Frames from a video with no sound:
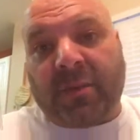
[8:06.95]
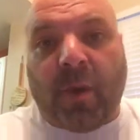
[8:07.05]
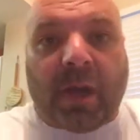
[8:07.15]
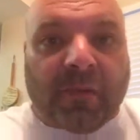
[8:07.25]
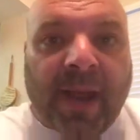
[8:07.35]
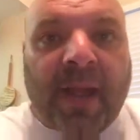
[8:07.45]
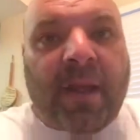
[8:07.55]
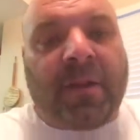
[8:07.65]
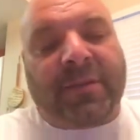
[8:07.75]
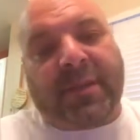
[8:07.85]
to walk
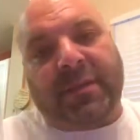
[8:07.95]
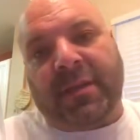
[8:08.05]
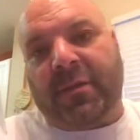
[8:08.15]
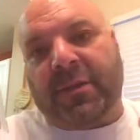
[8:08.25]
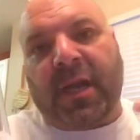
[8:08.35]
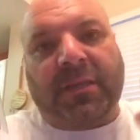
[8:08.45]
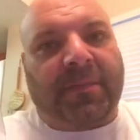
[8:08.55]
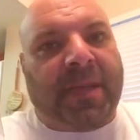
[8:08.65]
around and talk to